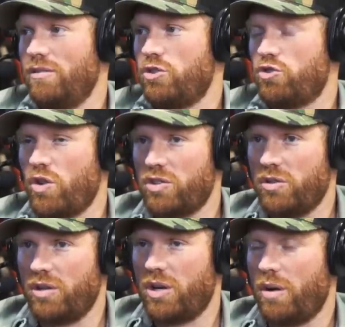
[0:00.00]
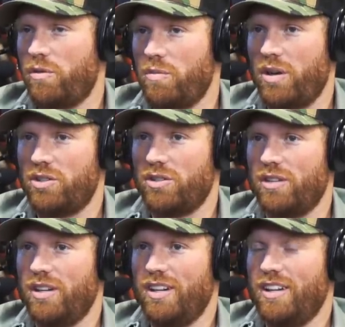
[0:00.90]
Structurally,
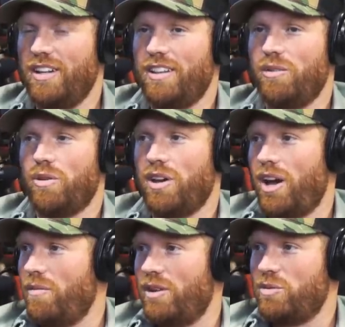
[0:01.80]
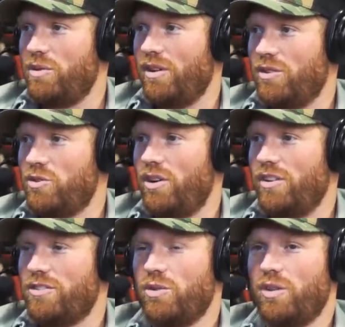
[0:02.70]
conformation, they were not meant to be on the trail.
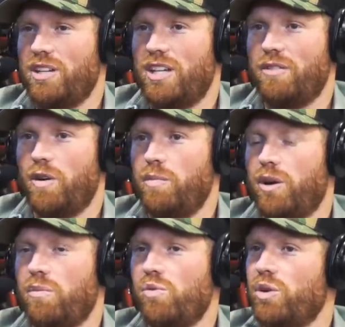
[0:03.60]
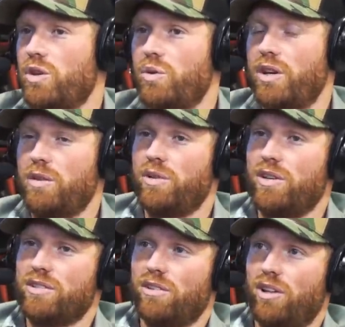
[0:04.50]
And so they'd give up on them really quick
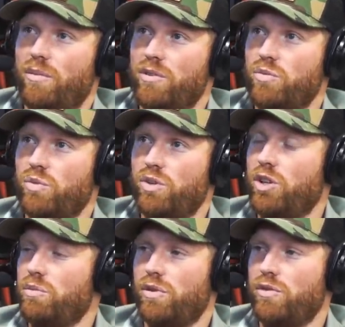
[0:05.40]
because the llamas couldn't